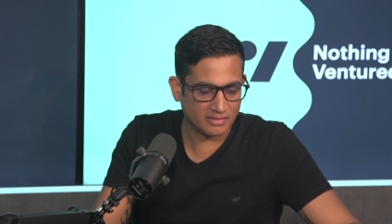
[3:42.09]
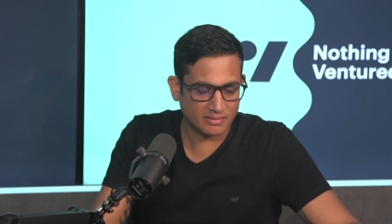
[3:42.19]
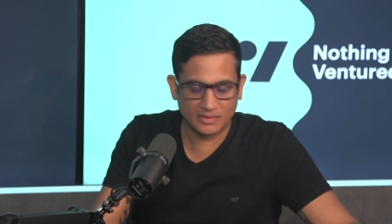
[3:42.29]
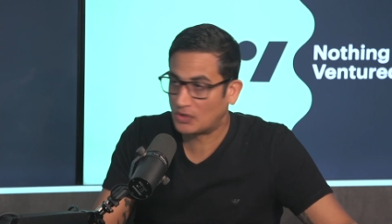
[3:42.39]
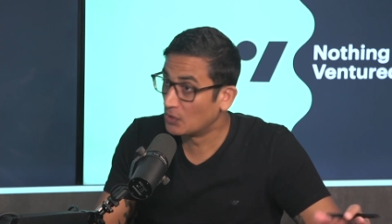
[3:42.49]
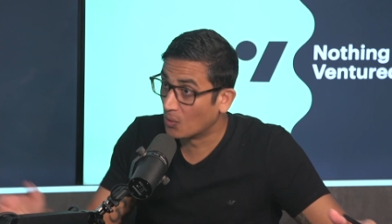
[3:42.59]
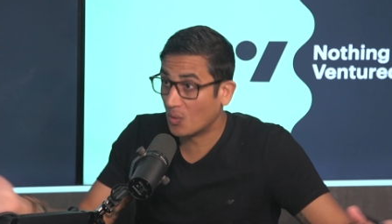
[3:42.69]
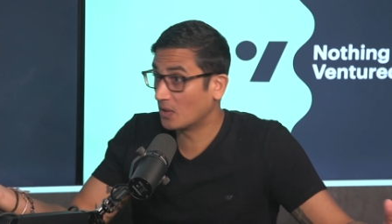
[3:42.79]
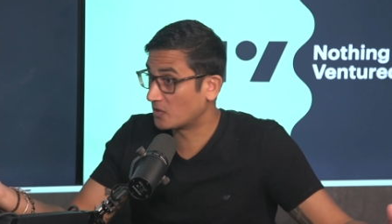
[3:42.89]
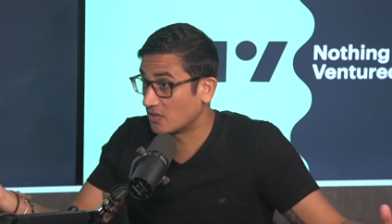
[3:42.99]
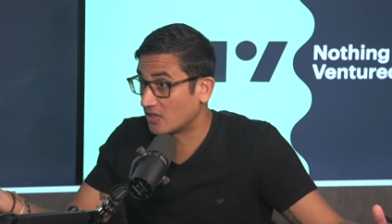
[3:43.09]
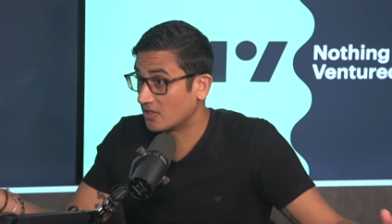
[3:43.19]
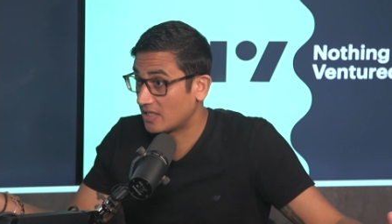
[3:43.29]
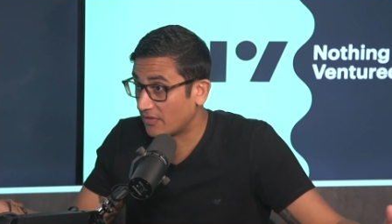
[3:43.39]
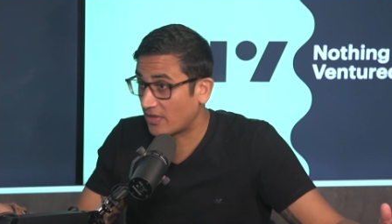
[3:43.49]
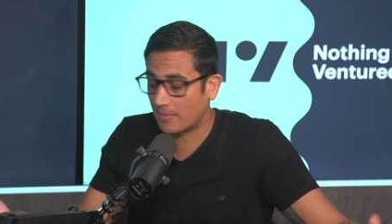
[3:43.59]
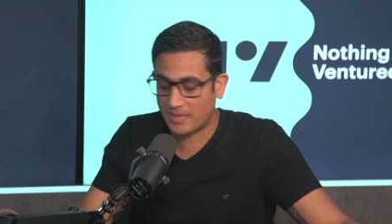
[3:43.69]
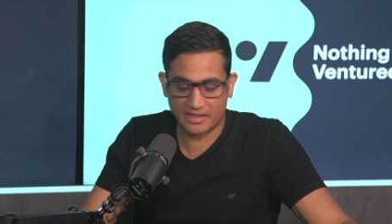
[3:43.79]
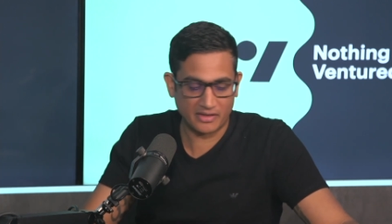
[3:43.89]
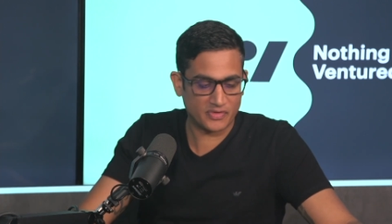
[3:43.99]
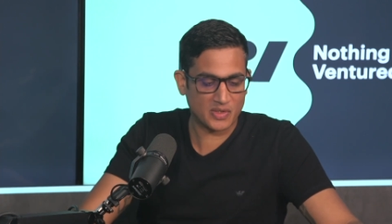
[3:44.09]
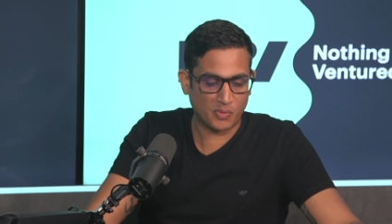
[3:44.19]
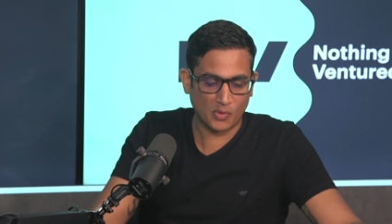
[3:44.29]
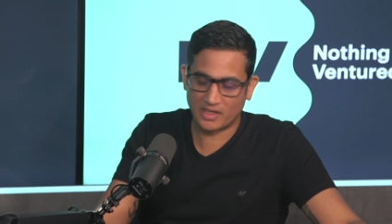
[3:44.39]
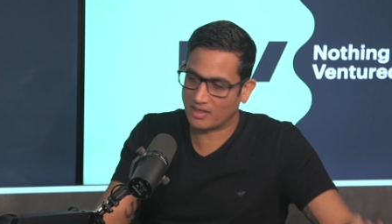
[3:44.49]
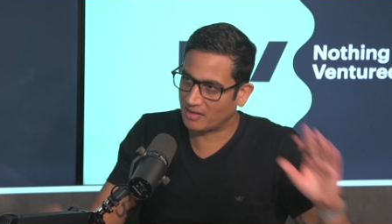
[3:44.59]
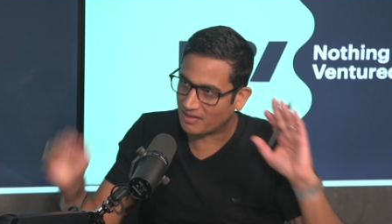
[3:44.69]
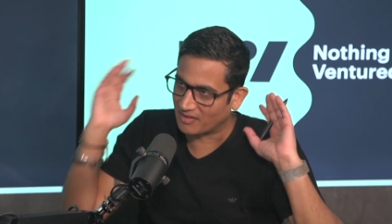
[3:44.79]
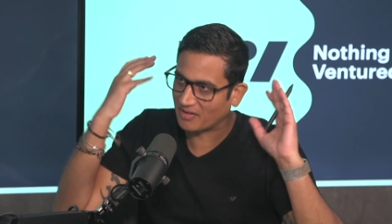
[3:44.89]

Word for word: you or Wilson Sonsini, for that matter, have supported, and I,